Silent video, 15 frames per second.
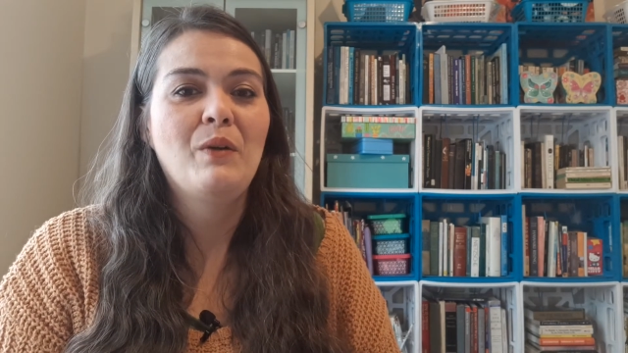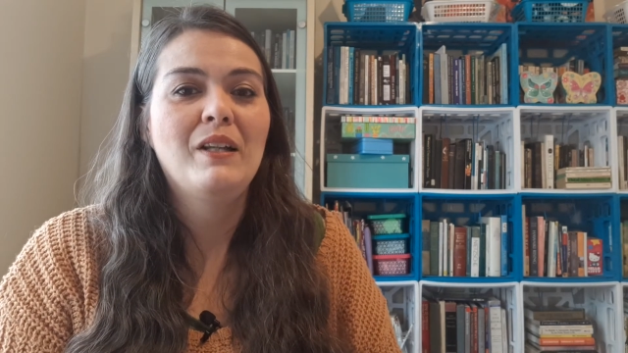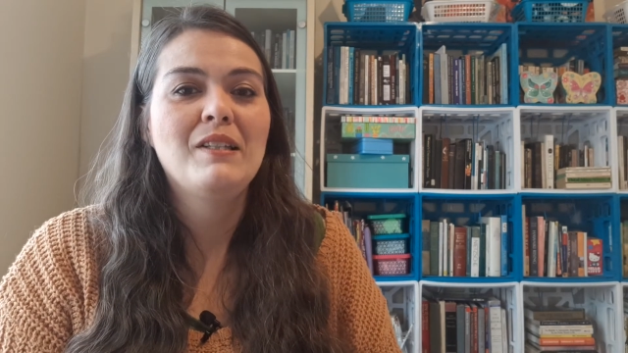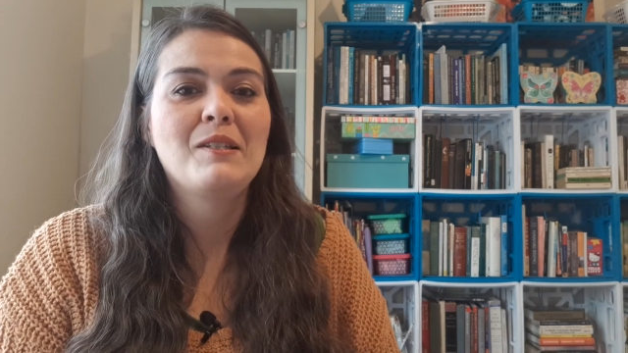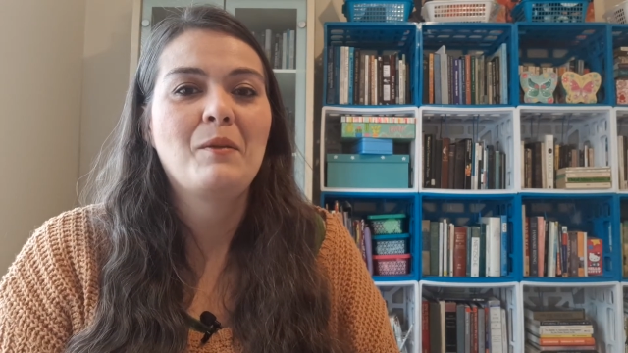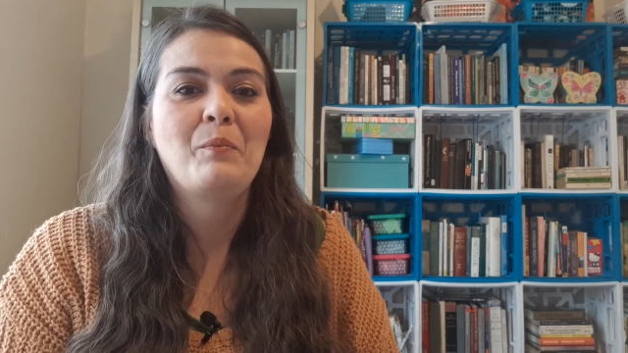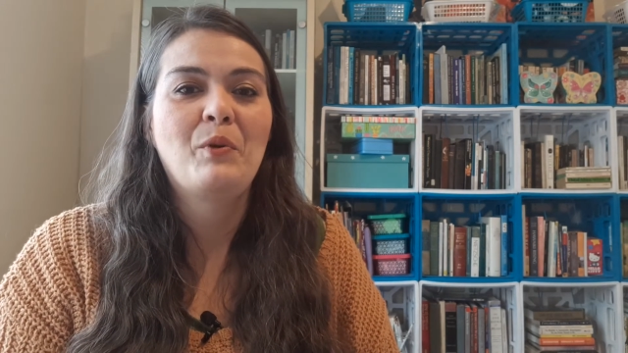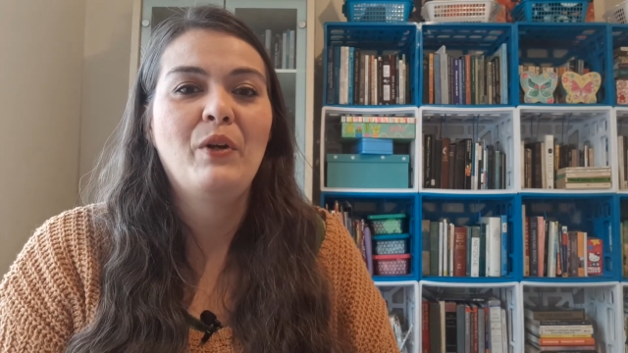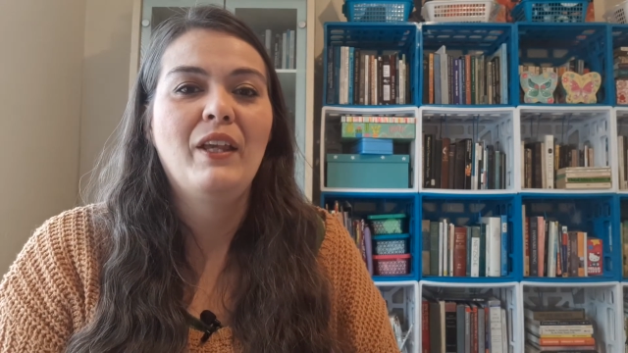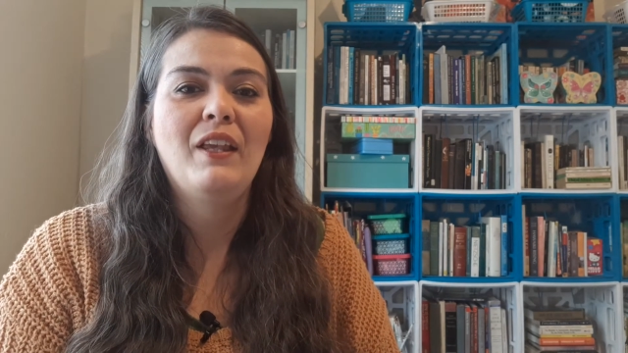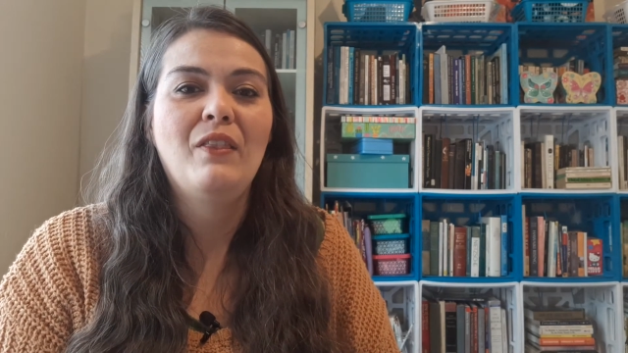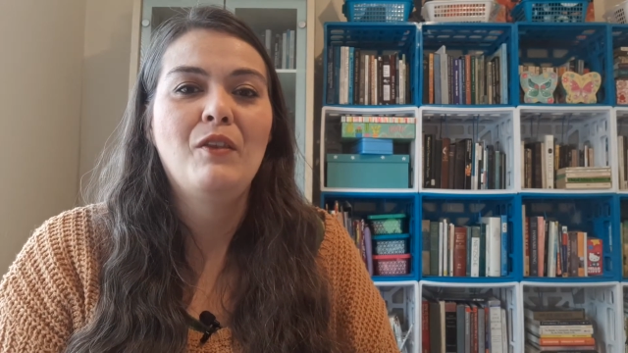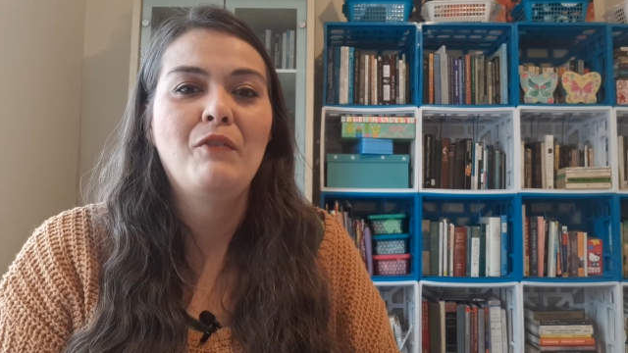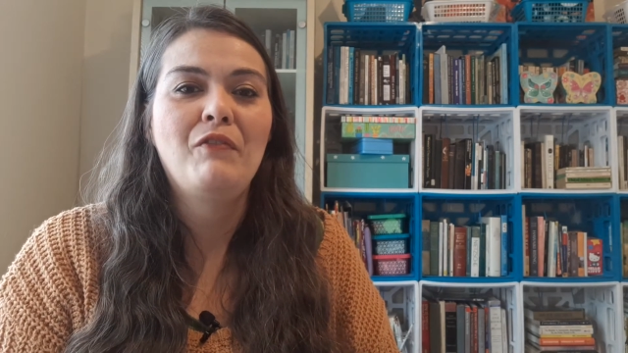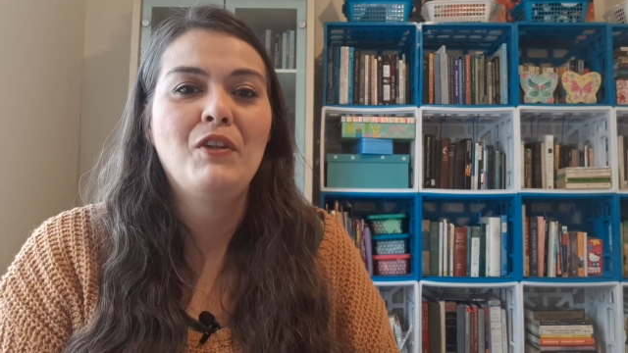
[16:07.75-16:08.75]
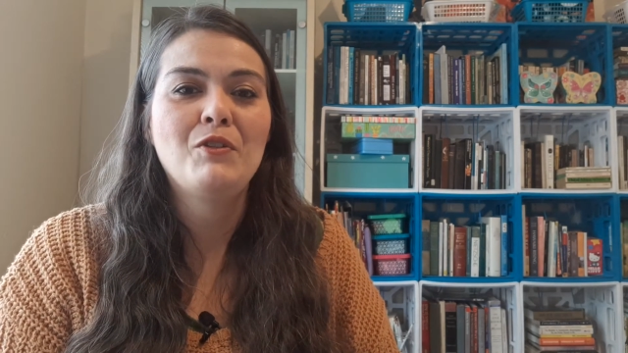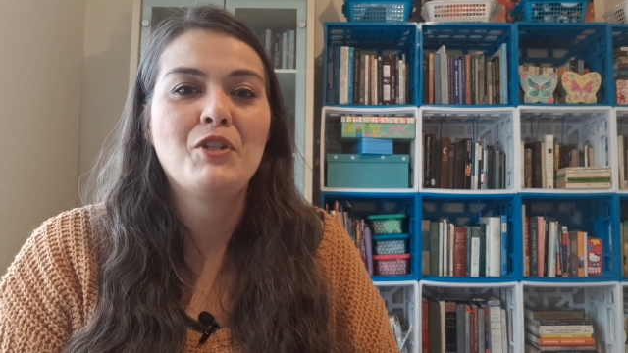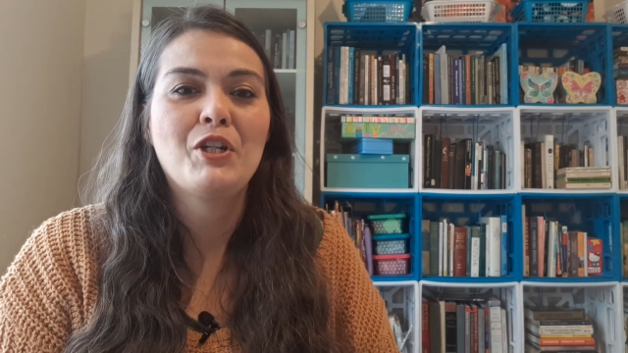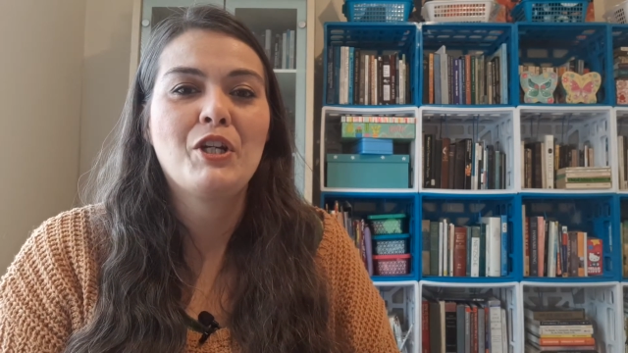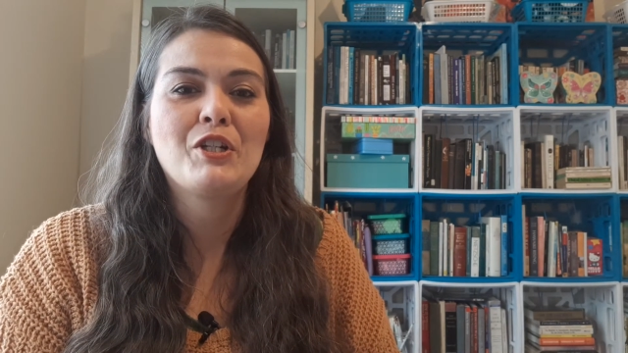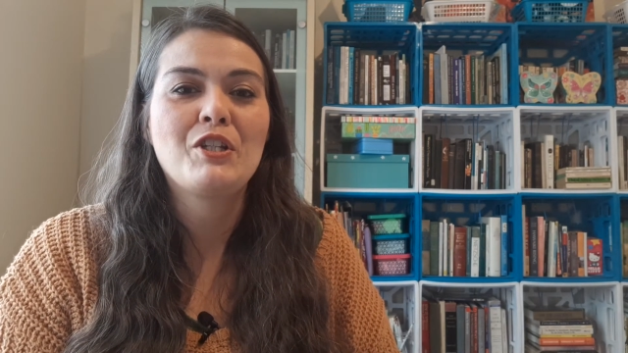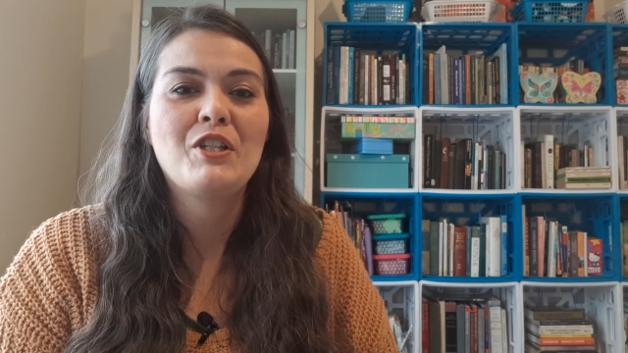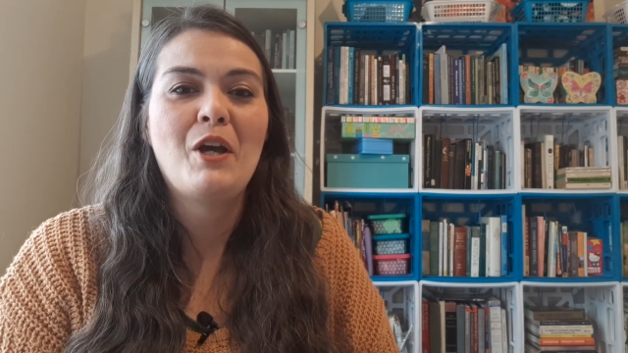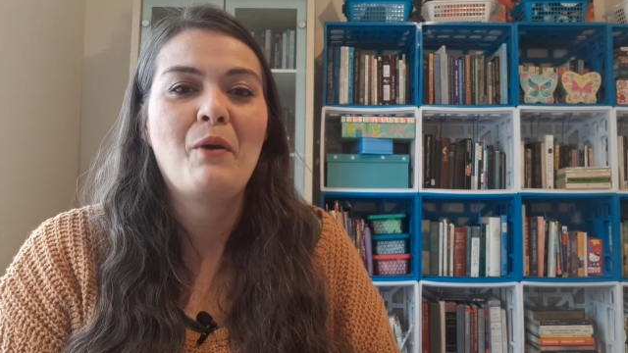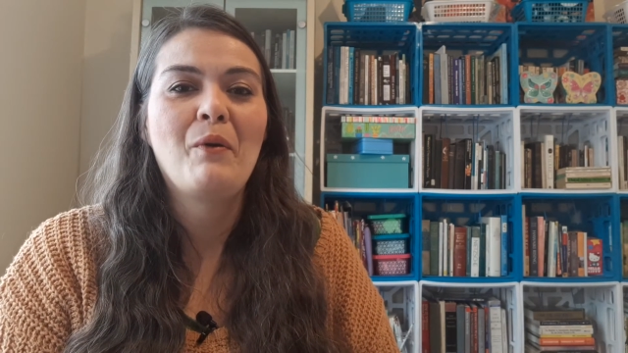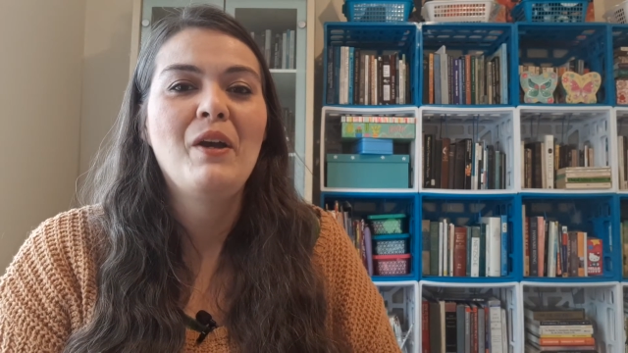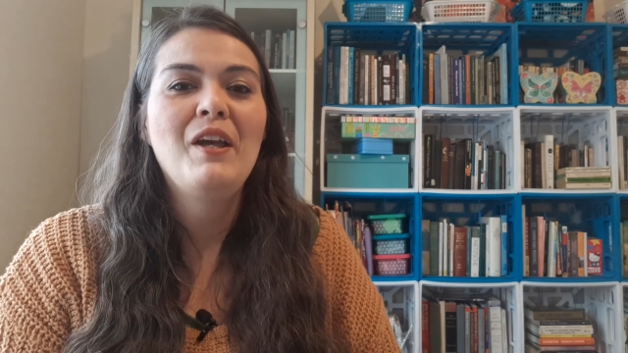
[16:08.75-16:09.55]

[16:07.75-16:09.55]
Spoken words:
at some point in the future. So